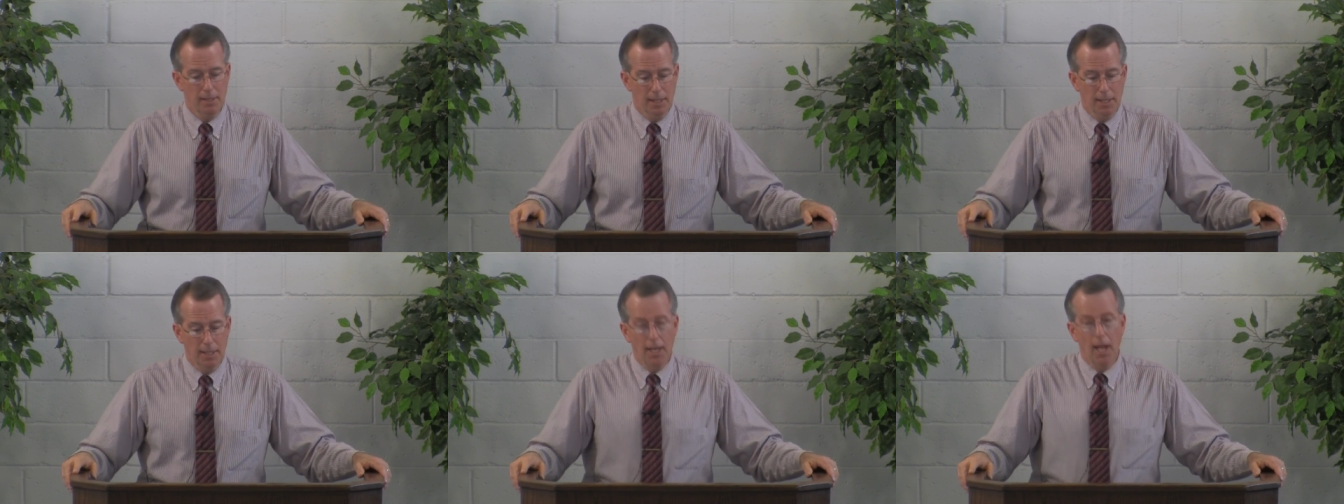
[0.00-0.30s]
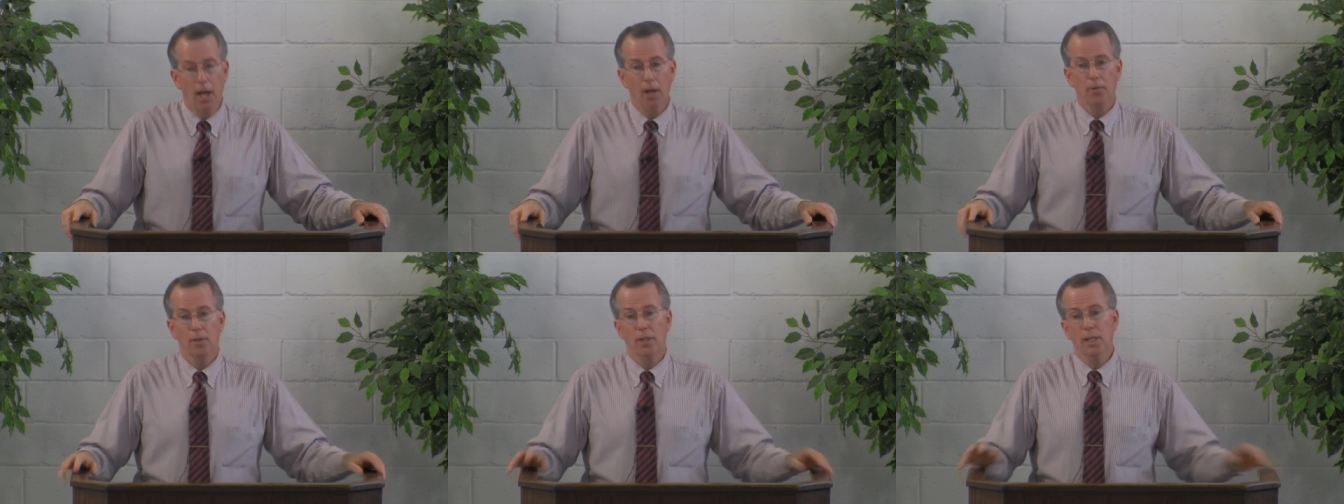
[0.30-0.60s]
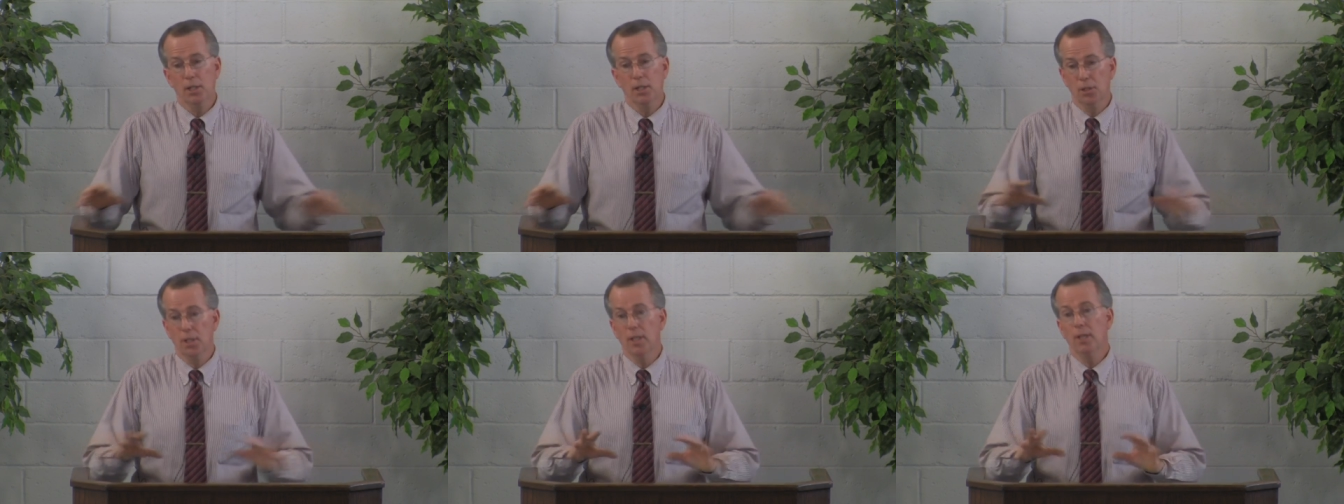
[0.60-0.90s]
And now that
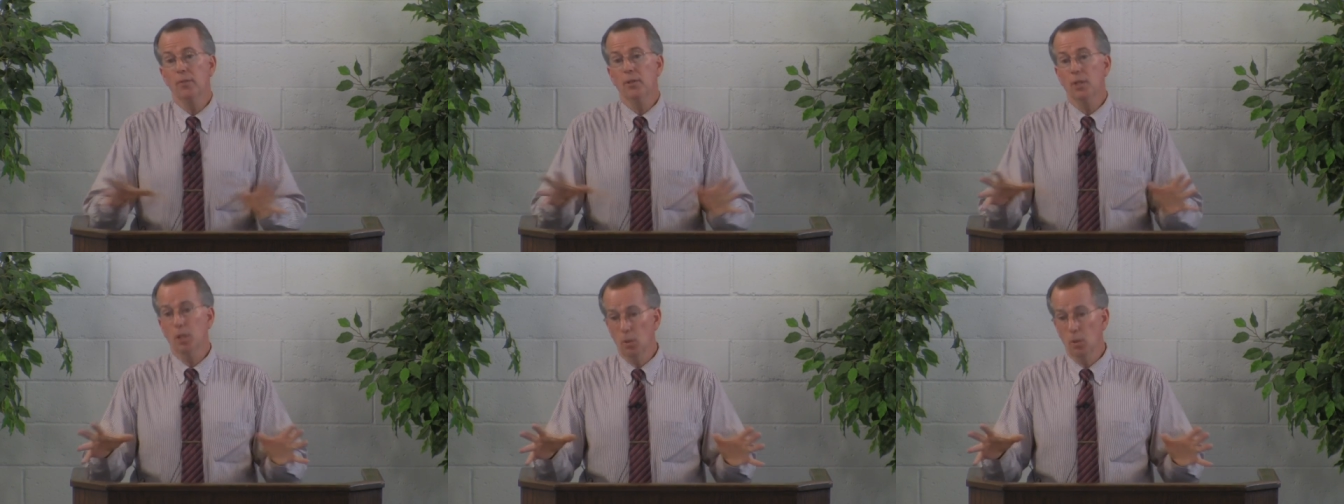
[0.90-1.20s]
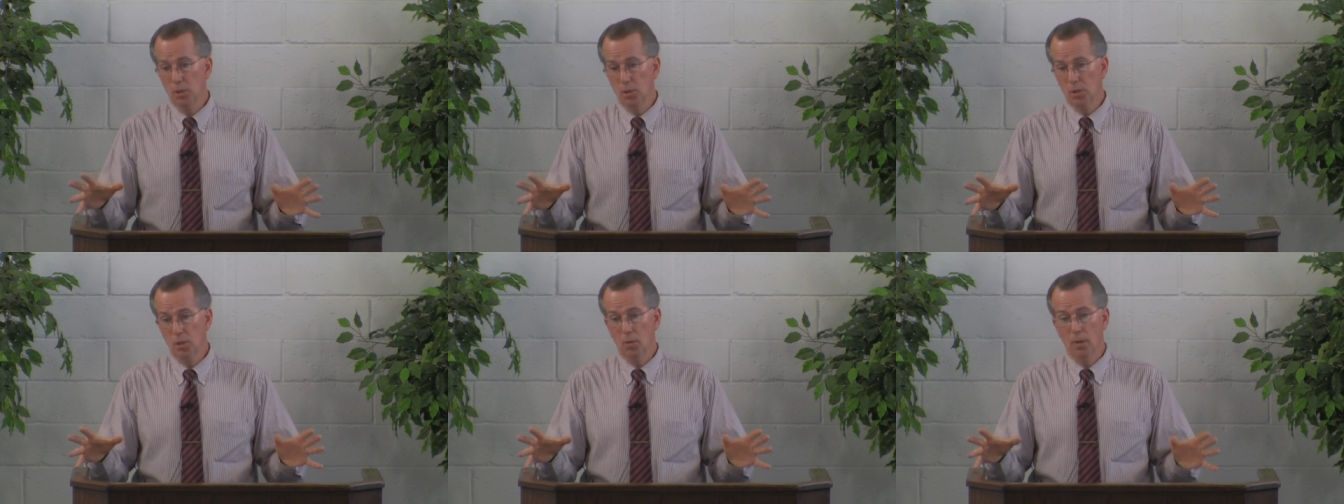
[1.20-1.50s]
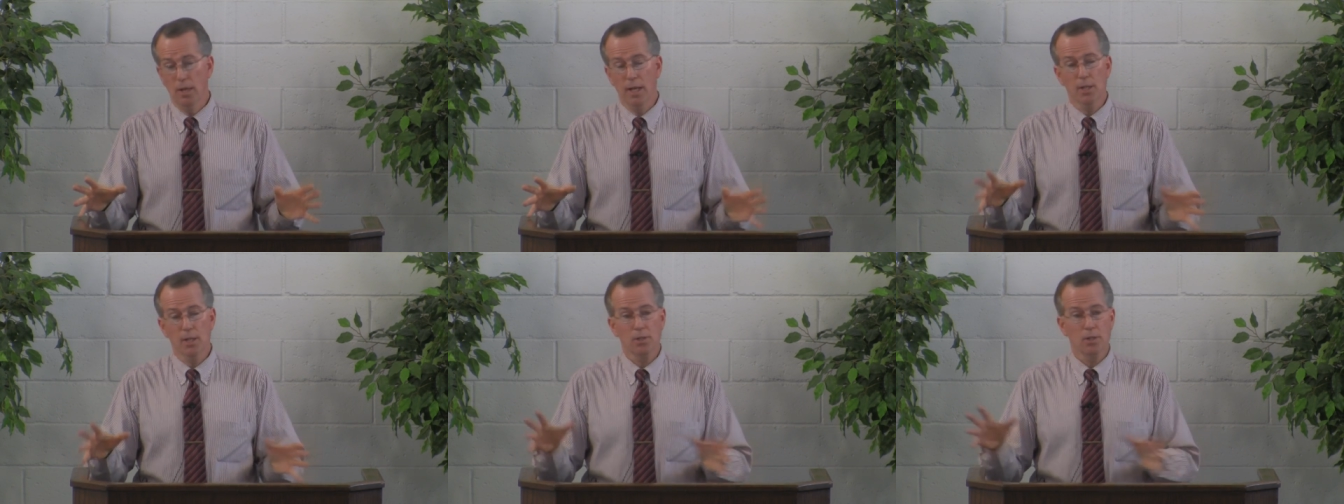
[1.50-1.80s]
he's given you his
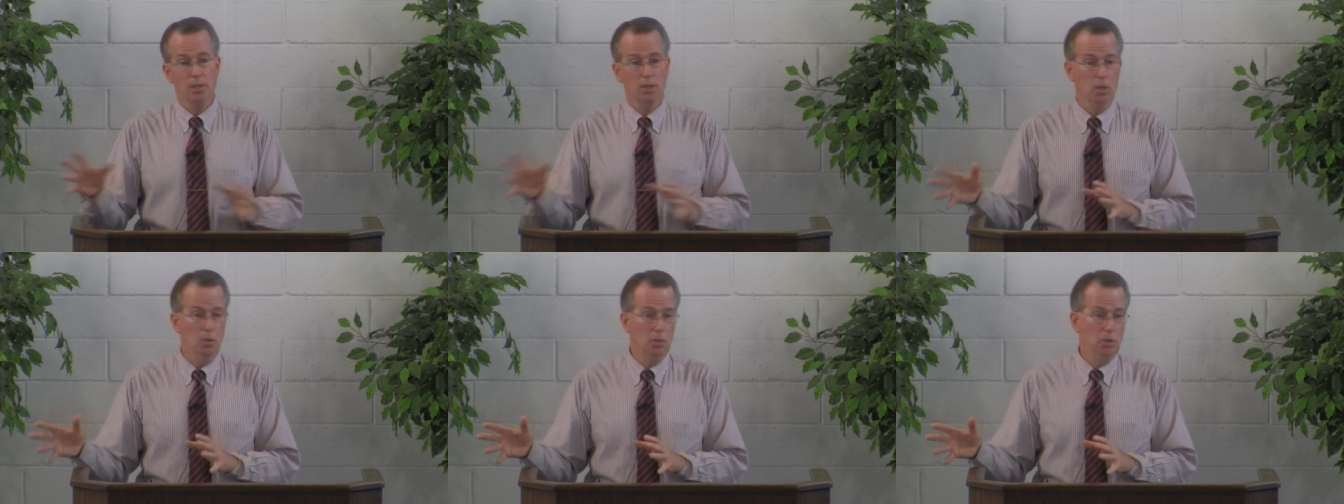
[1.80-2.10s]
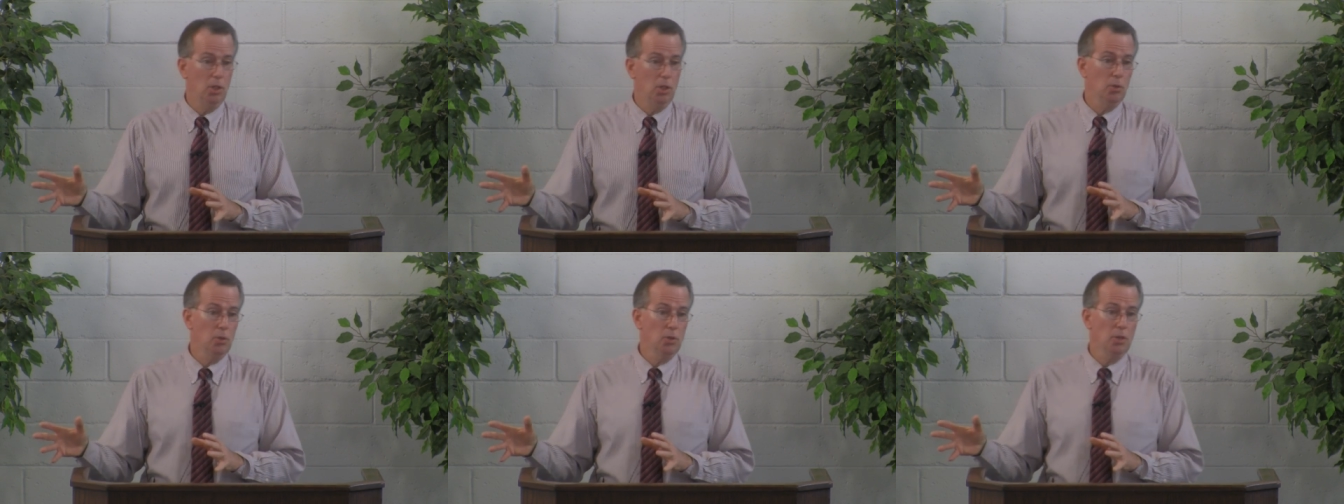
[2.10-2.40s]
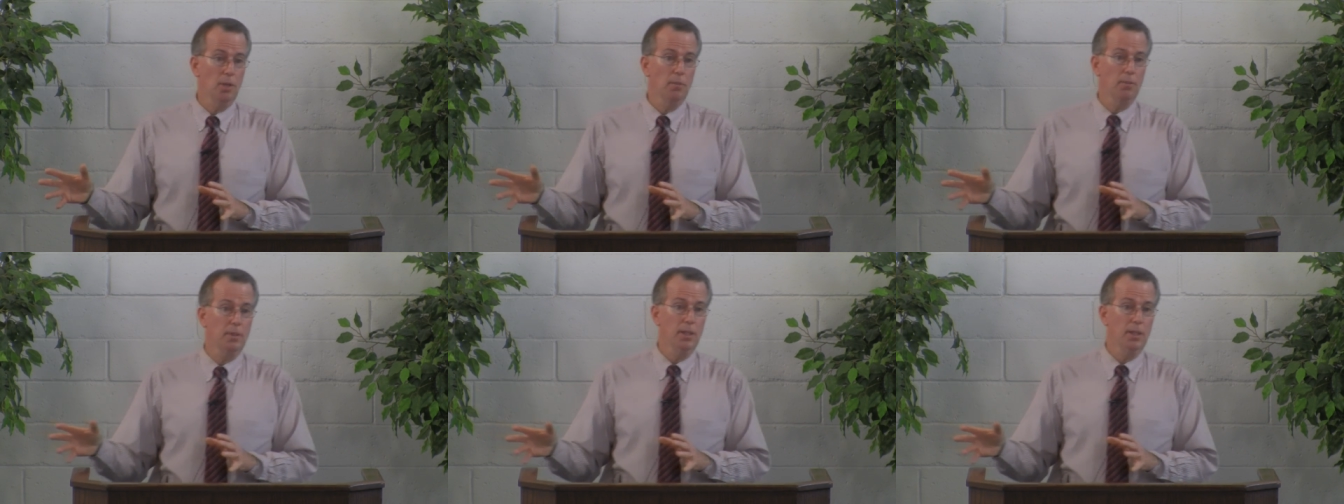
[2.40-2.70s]
grace and you choose
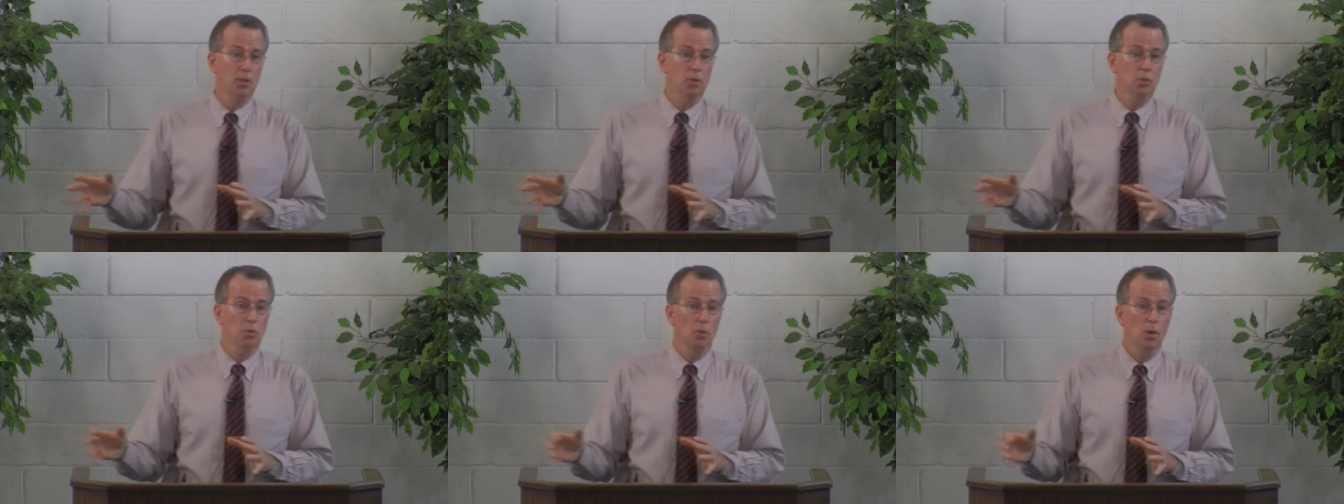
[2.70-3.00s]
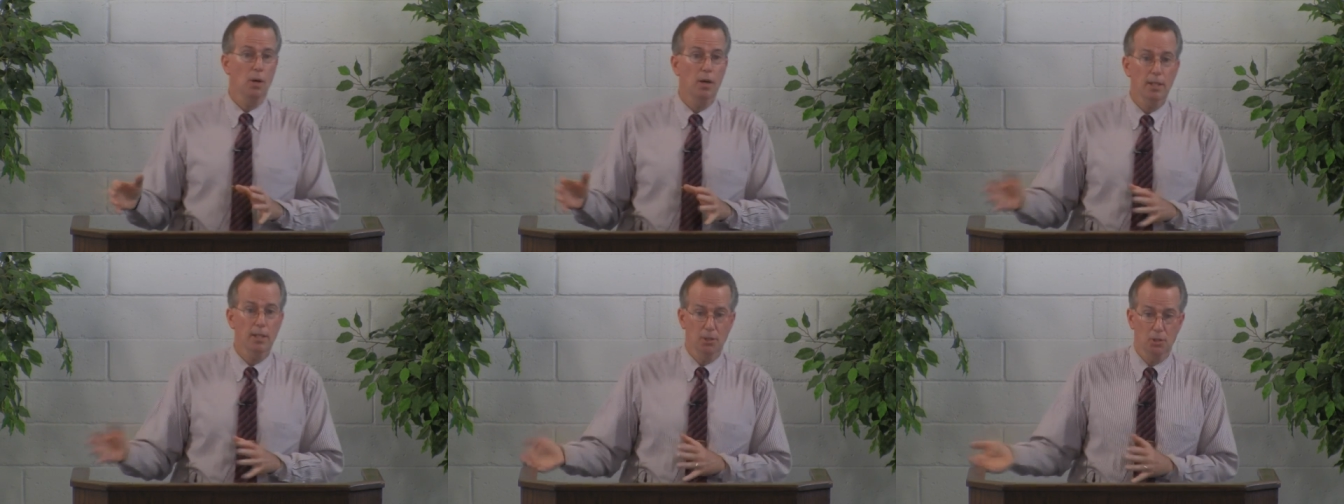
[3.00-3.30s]
something that's wrong,